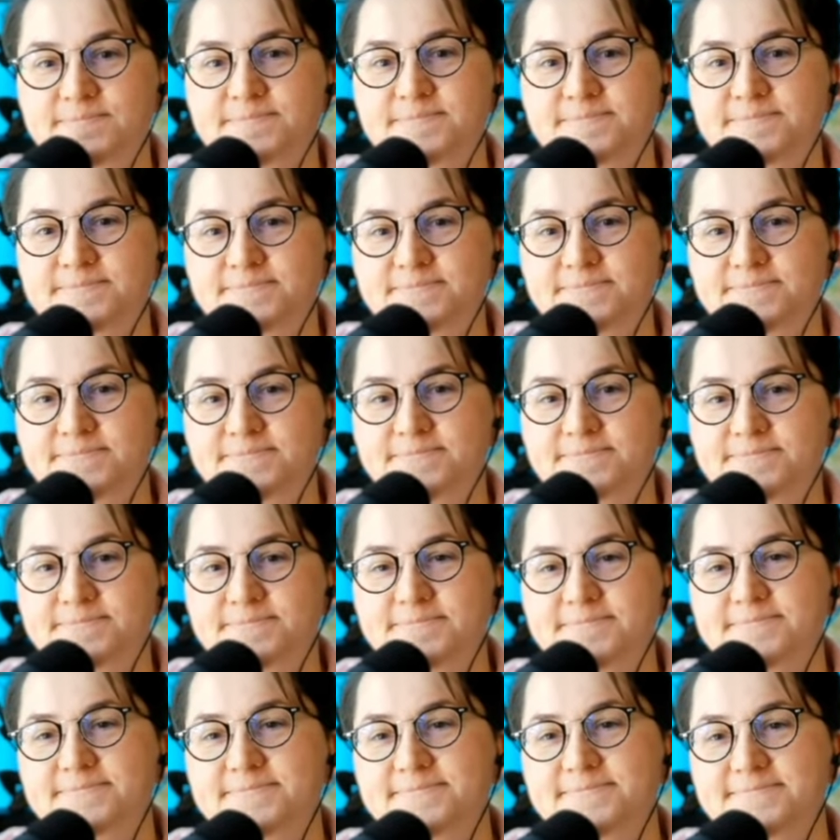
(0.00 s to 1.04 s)

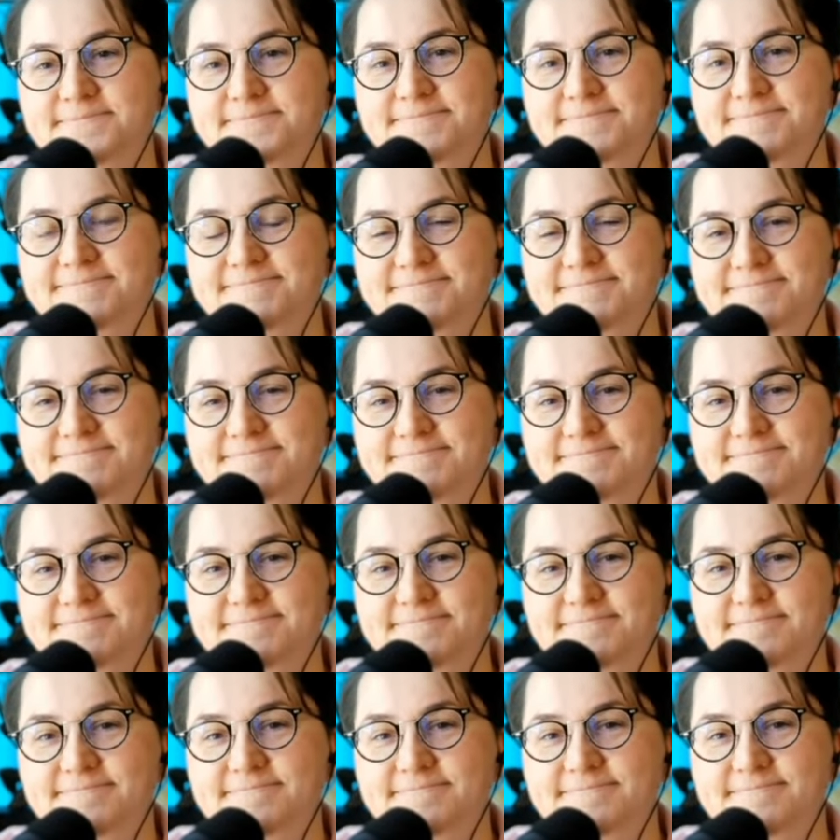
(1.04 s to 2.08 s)

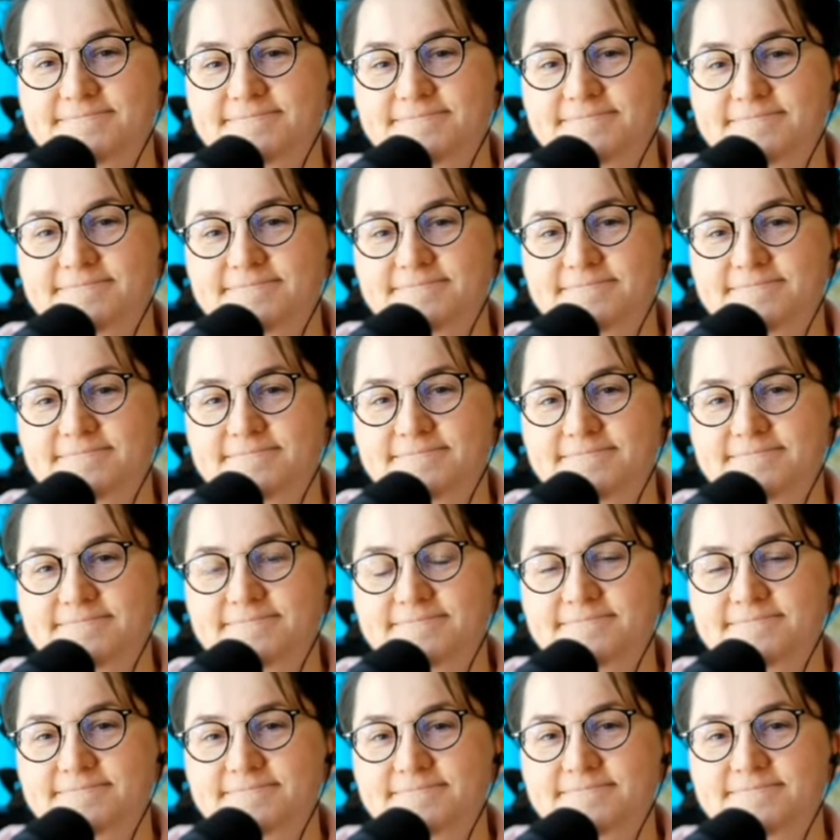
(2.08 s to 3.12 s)

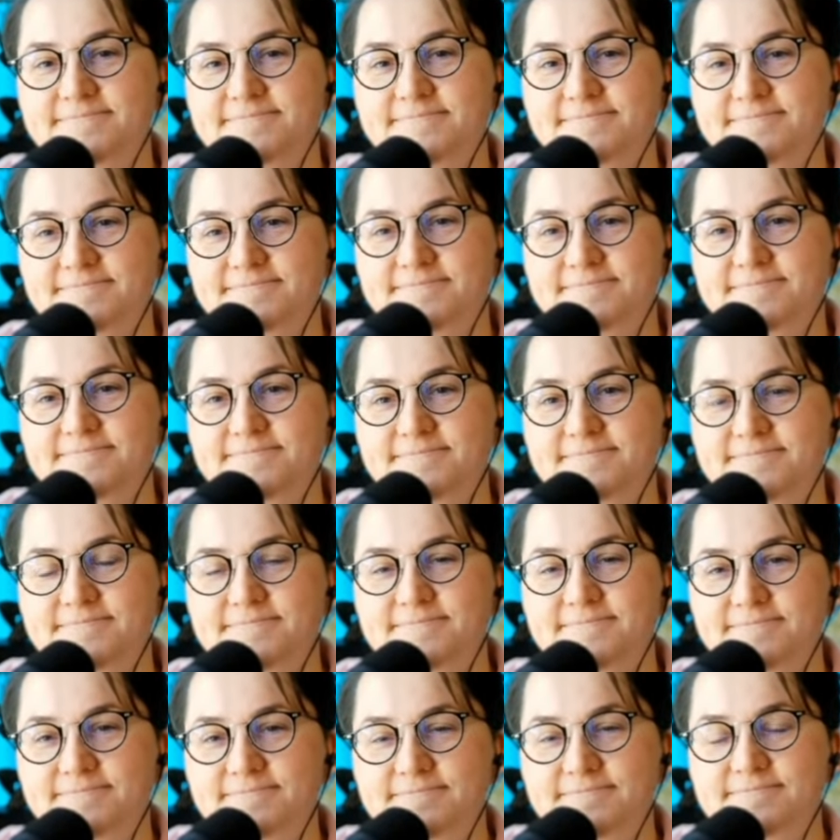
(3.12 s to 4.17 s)

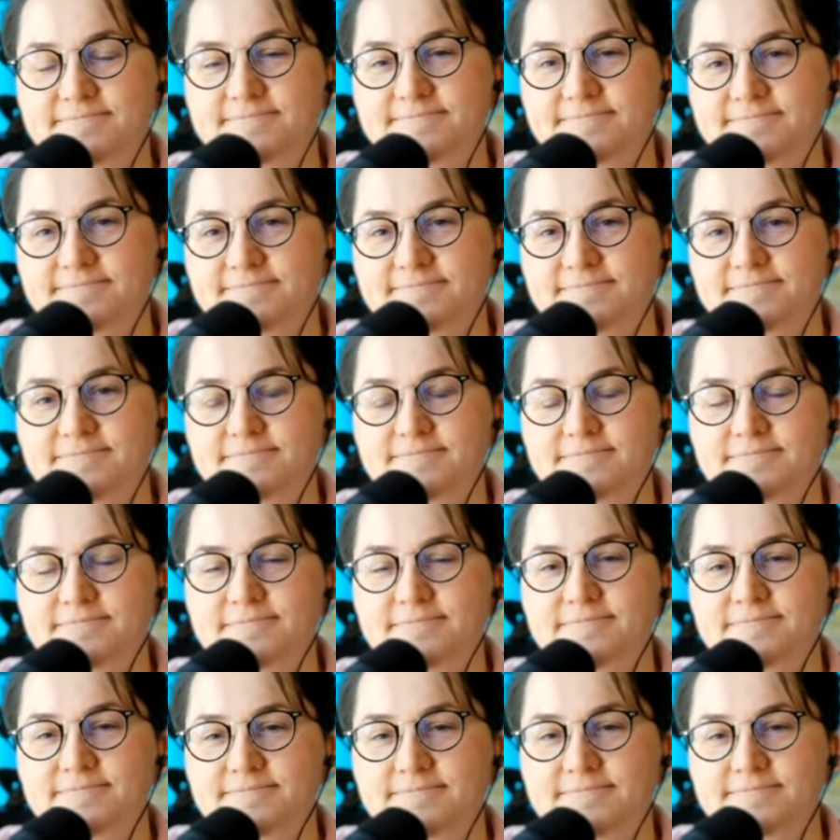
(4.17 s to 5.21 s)

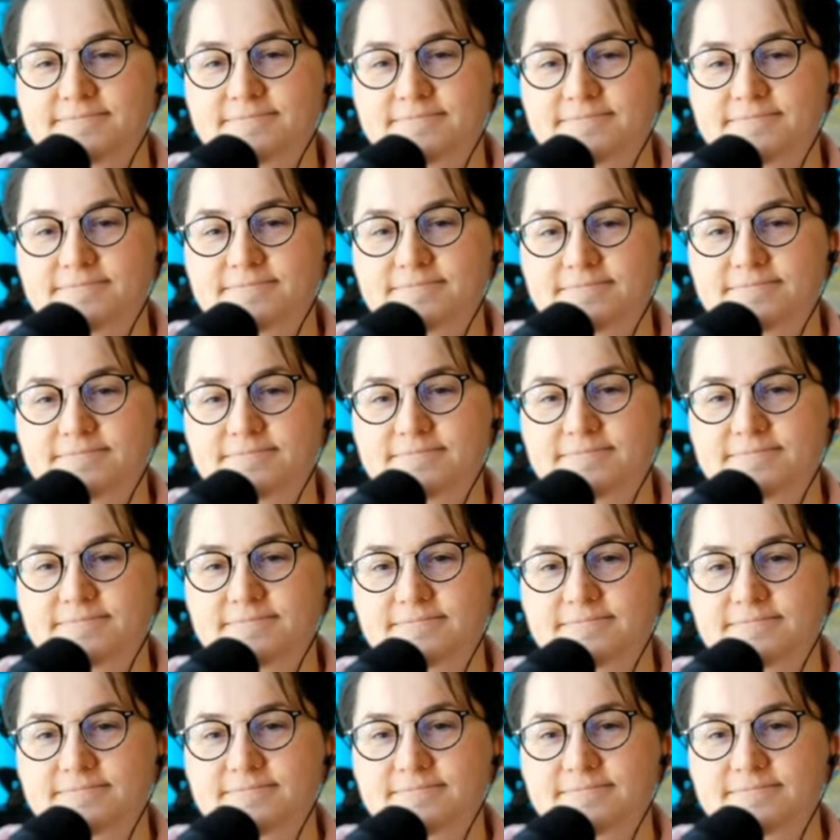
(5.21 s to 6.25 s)

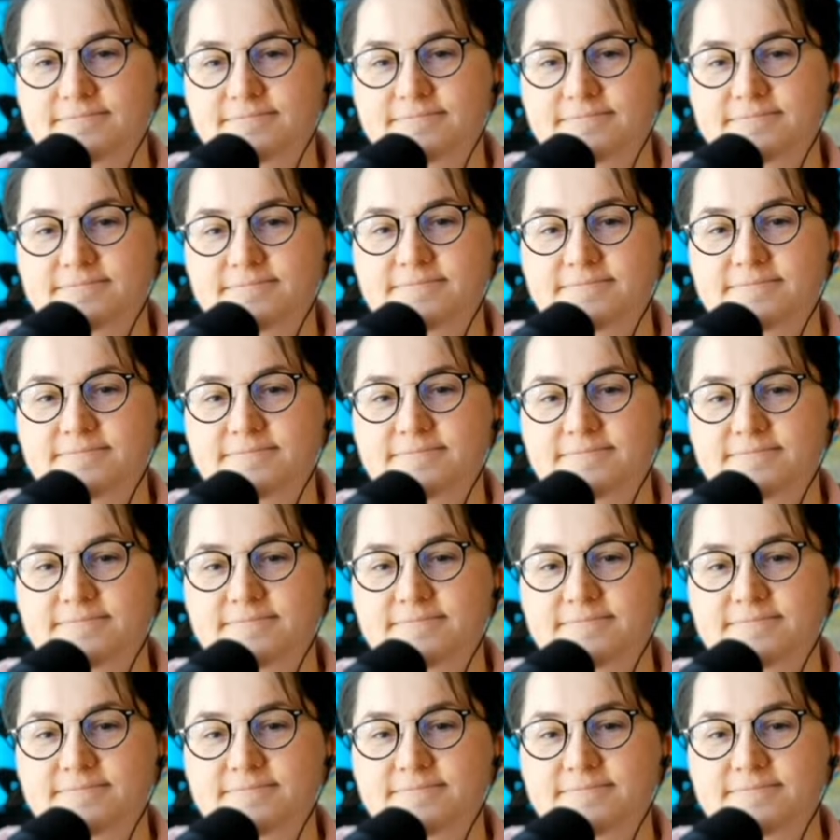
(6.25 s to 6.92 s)
[no speech]